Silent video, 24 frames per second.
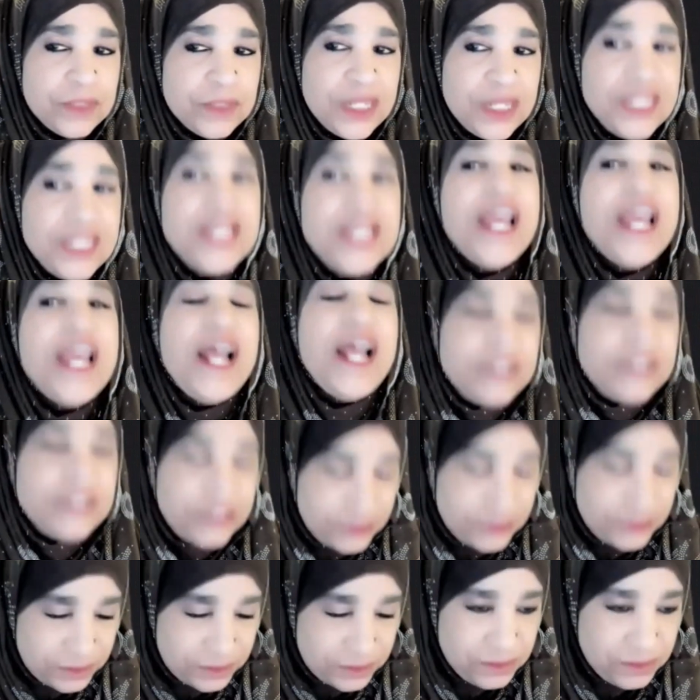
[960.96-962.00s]

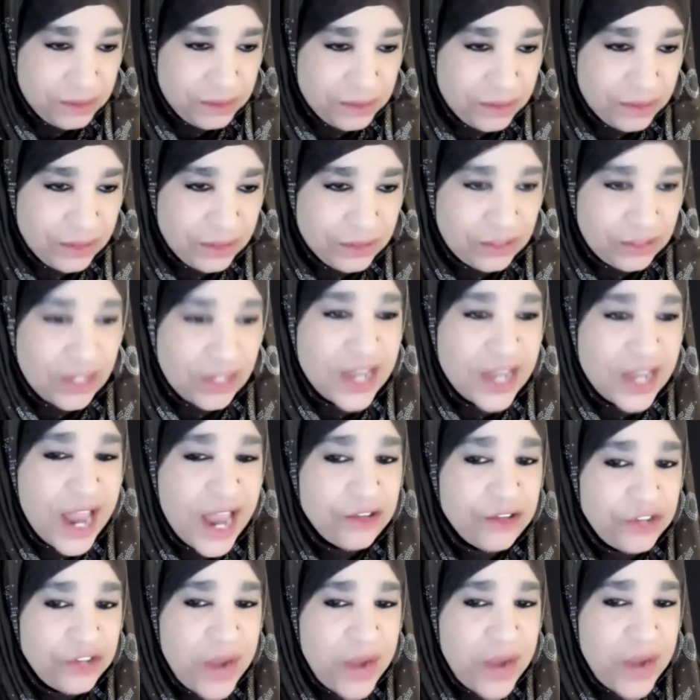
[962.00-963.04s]
Yes. So now
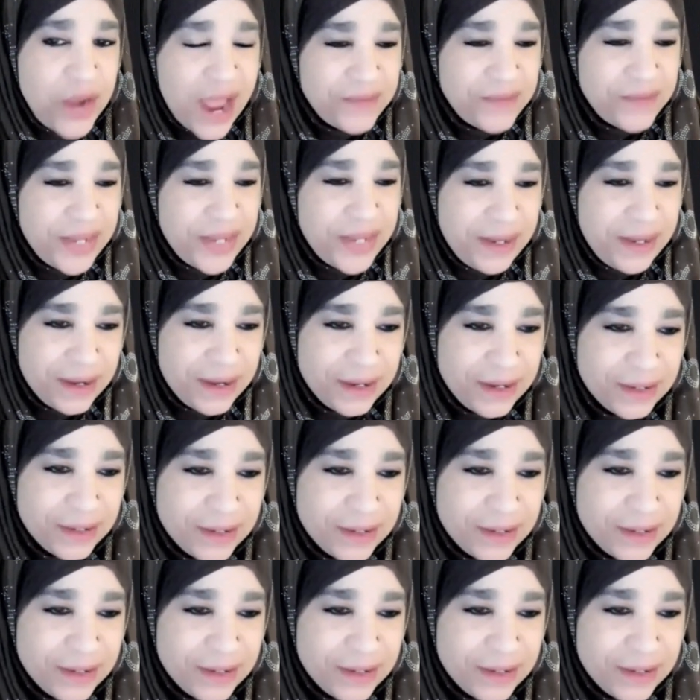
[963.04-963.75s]
do you have it?